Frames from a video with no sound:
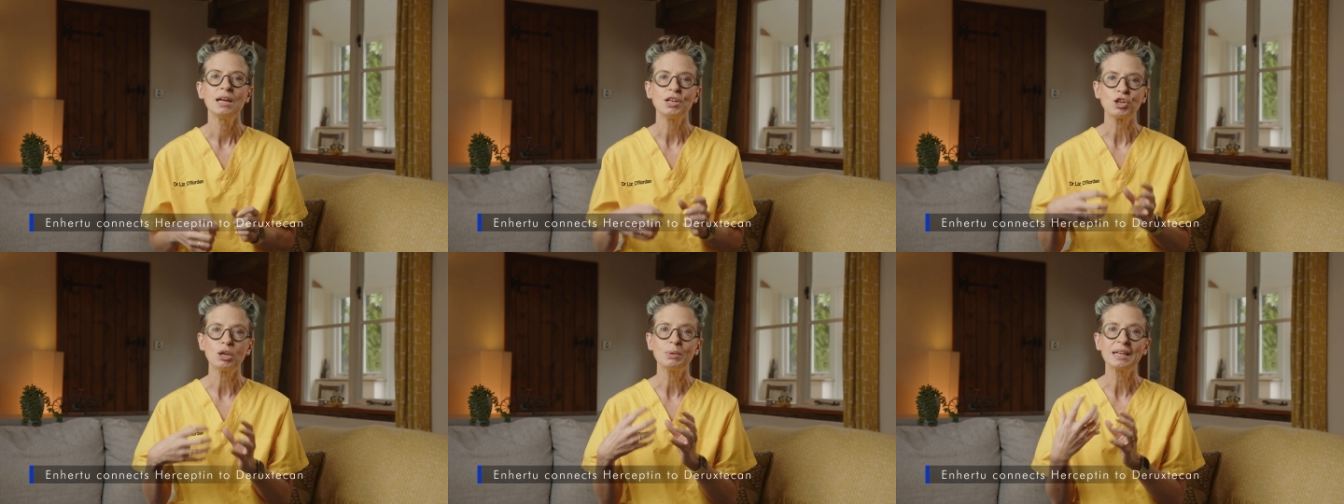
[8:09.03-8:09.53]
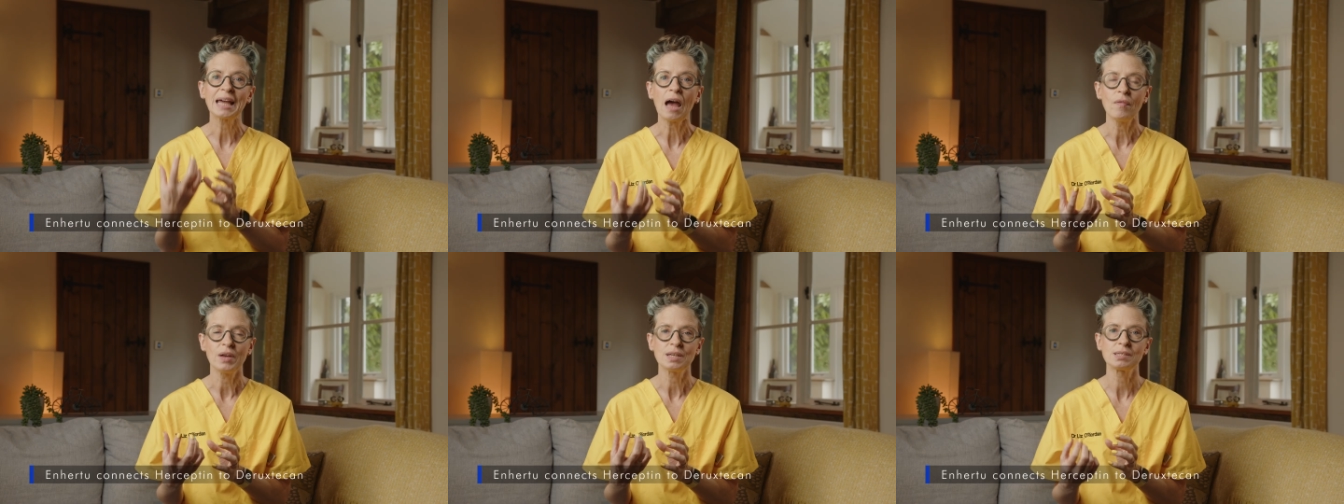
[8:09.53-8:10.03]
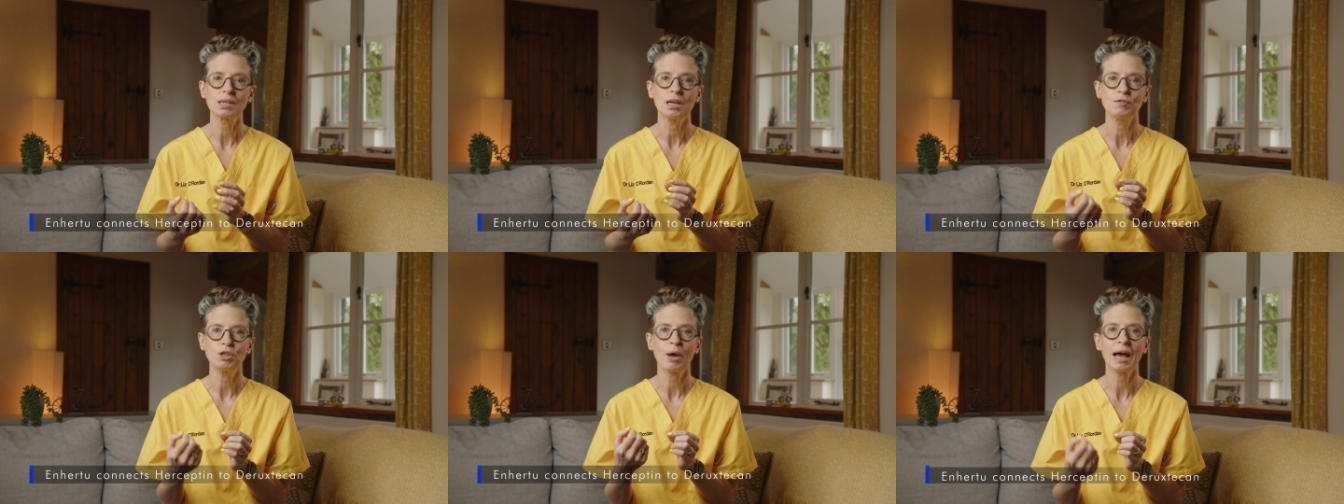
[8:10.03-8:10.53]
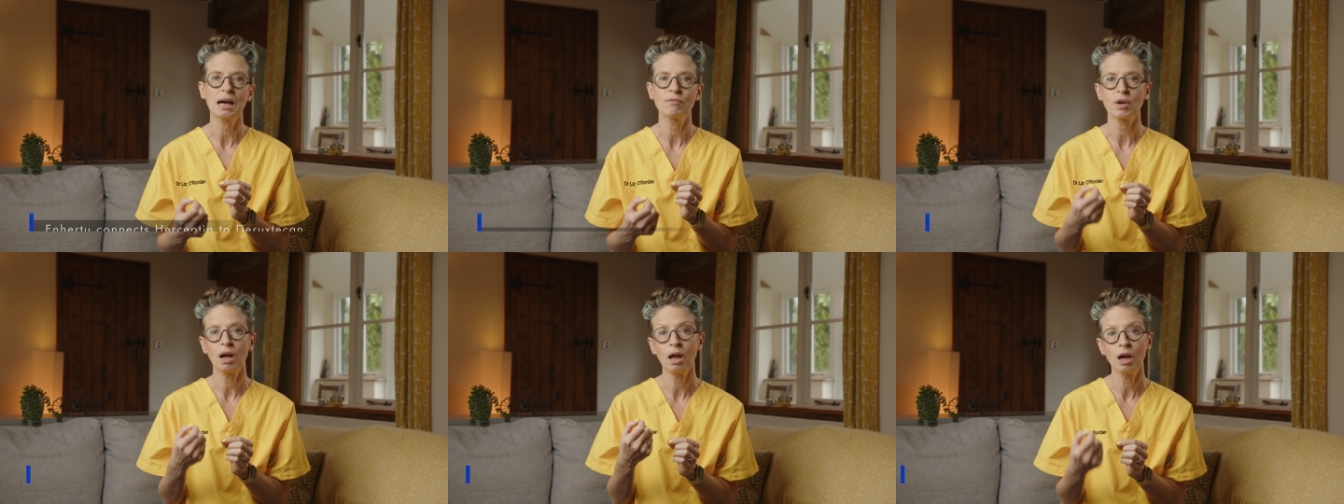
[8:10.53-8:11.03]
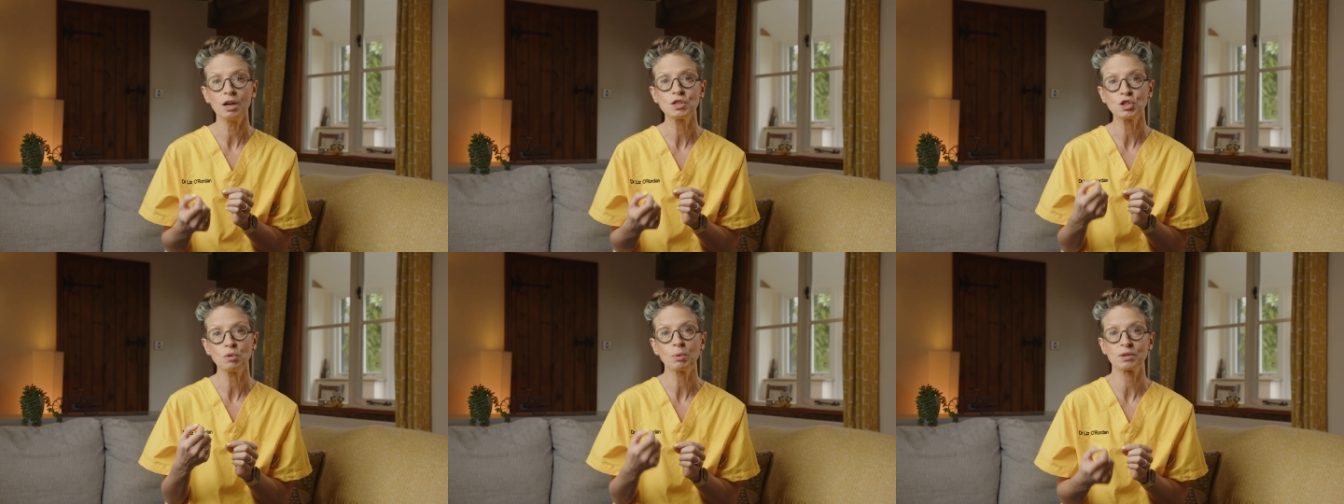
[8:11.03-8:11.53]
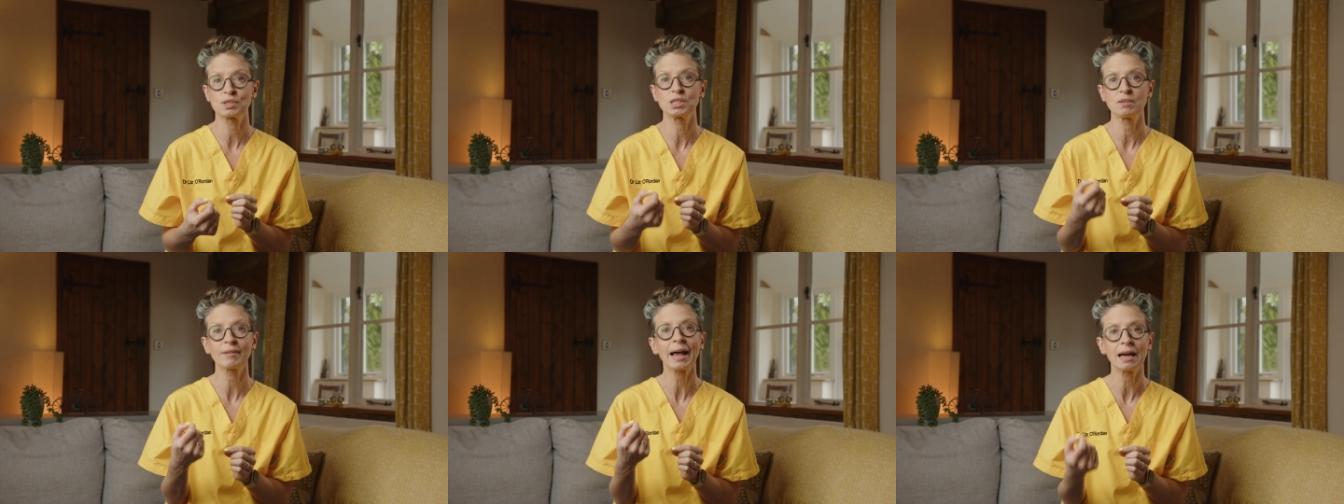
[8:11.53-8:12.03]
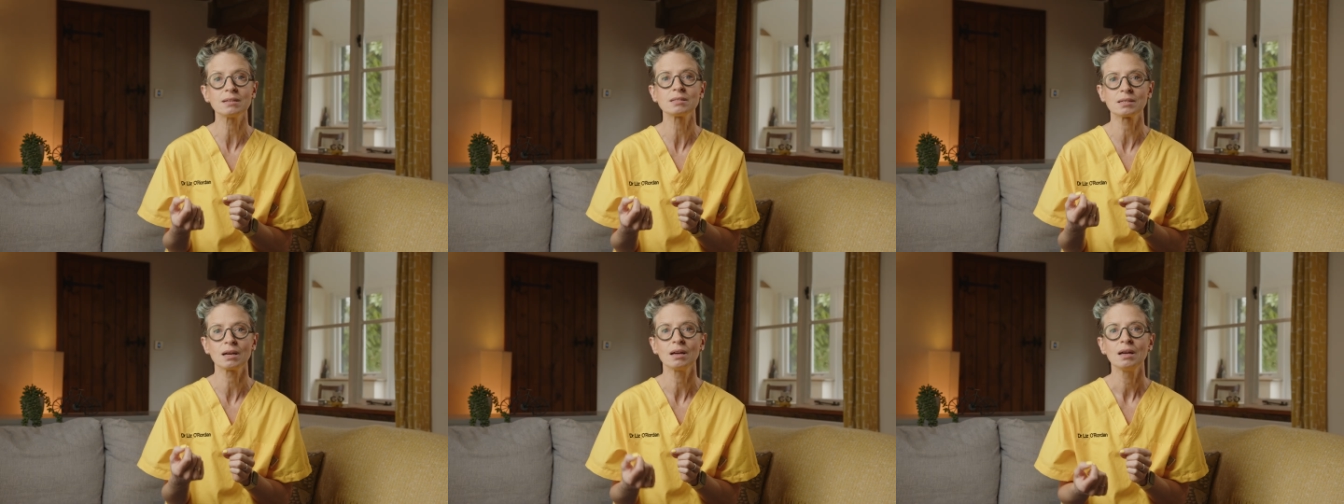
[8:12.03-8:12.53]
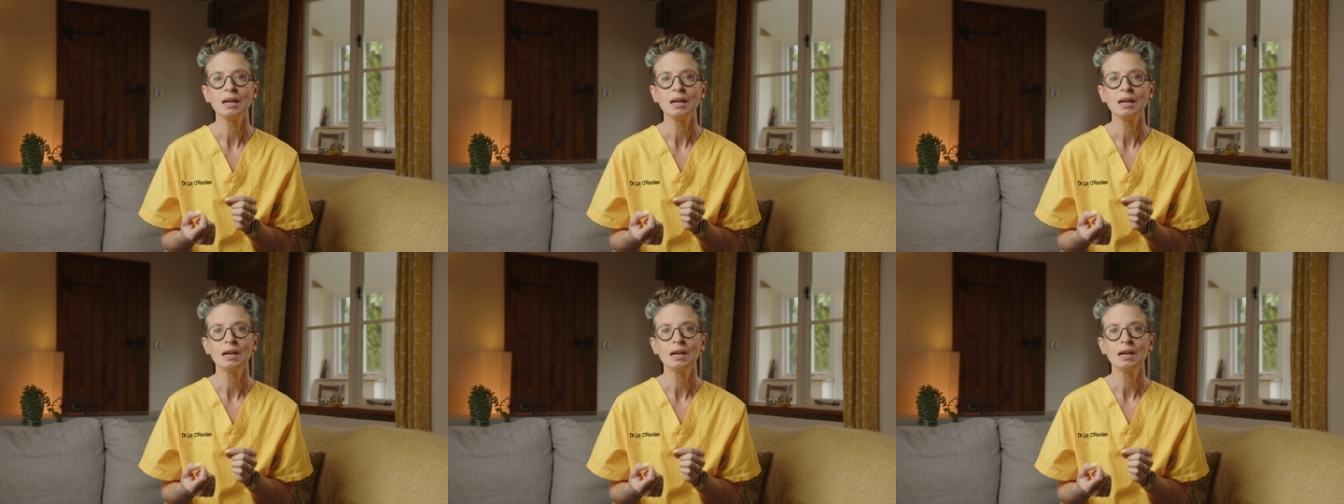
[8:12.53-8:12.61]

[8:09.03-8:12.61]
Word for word: Now, you would get this if you have a HER2 positive cancer